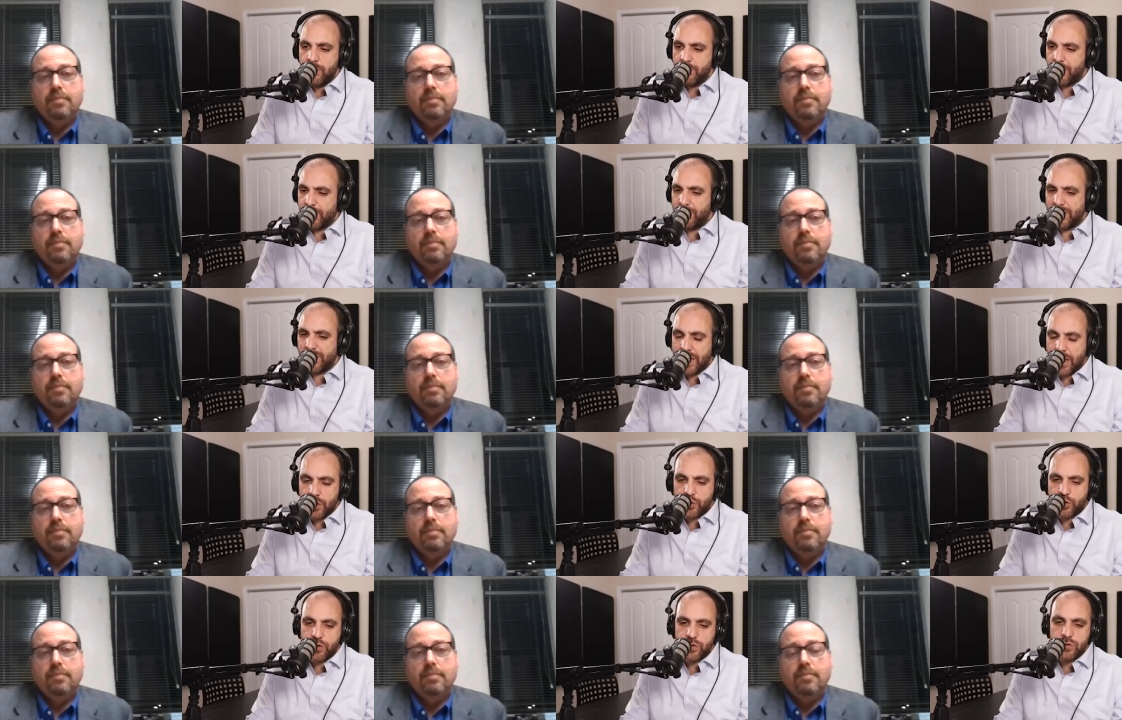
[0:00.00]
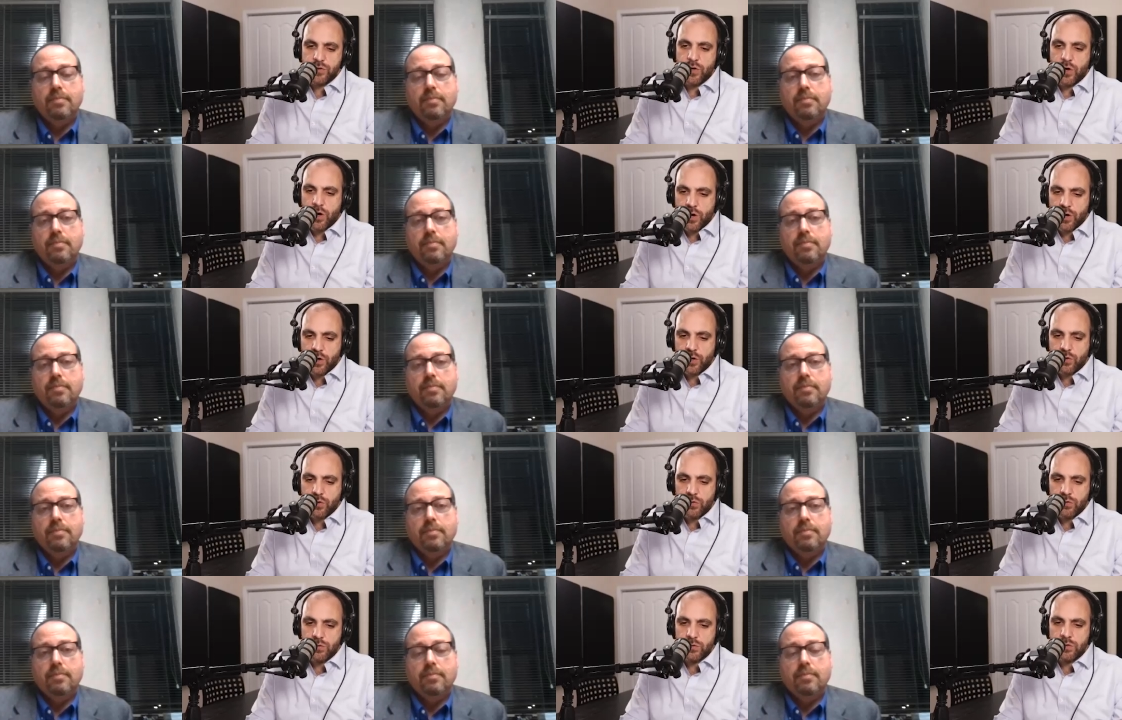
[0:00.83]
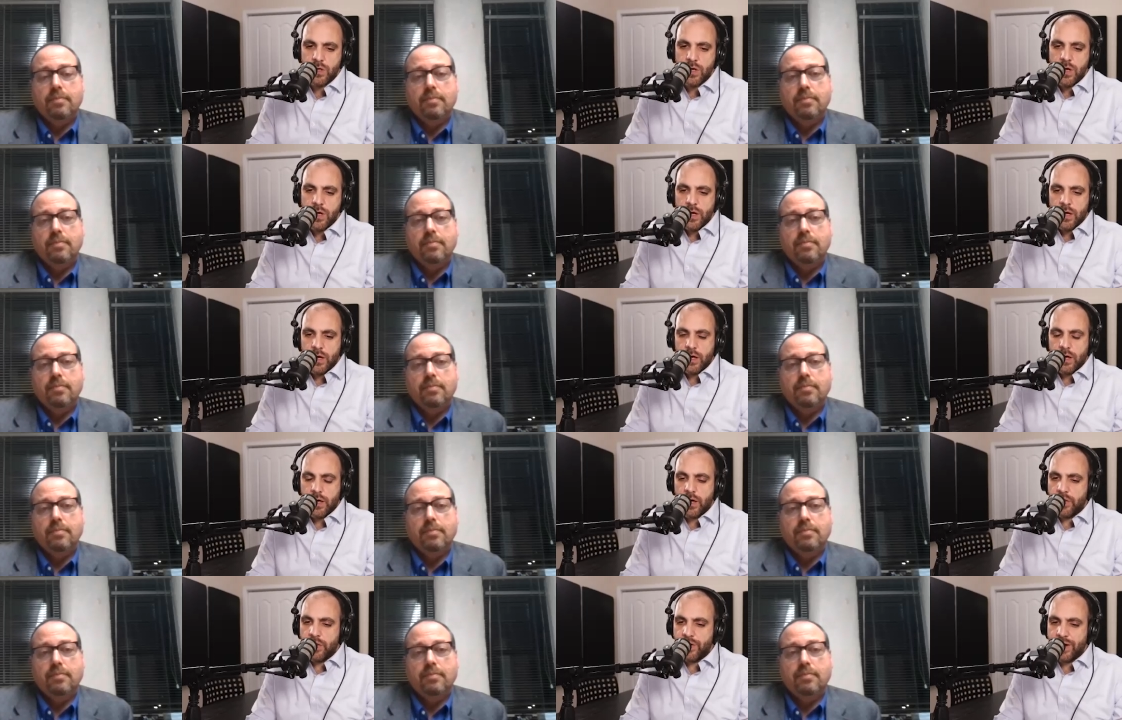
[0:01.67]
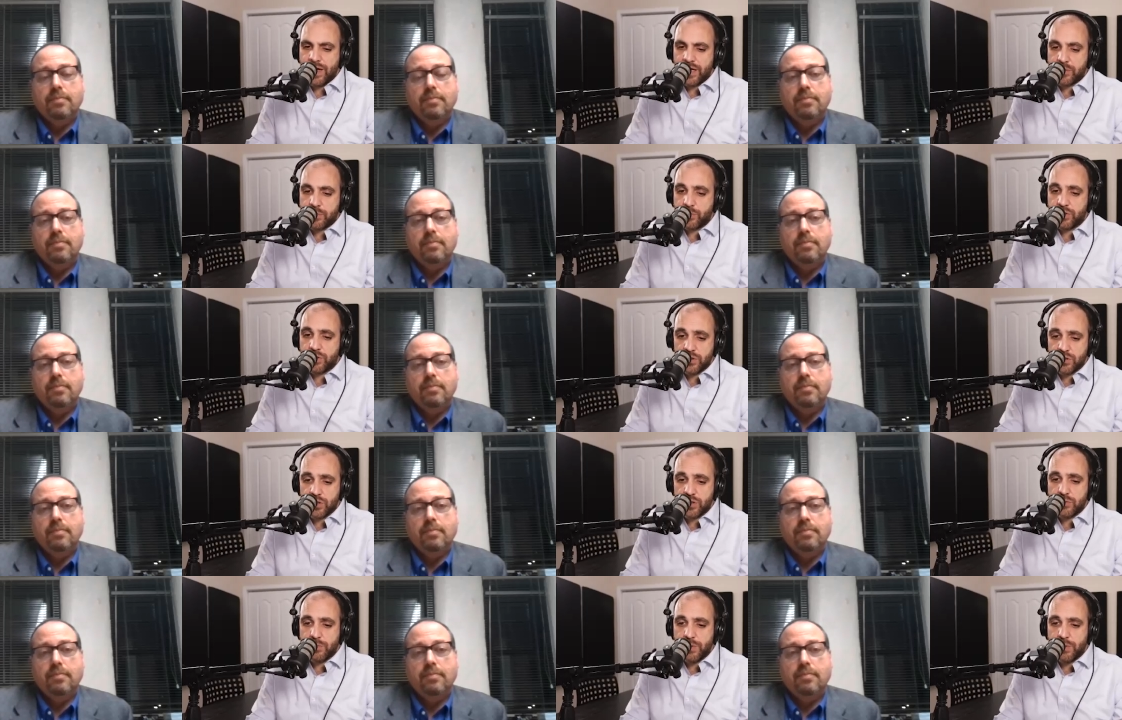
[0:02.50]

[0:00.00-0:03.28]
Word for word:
Speaker 1: publications, articles, other experts such as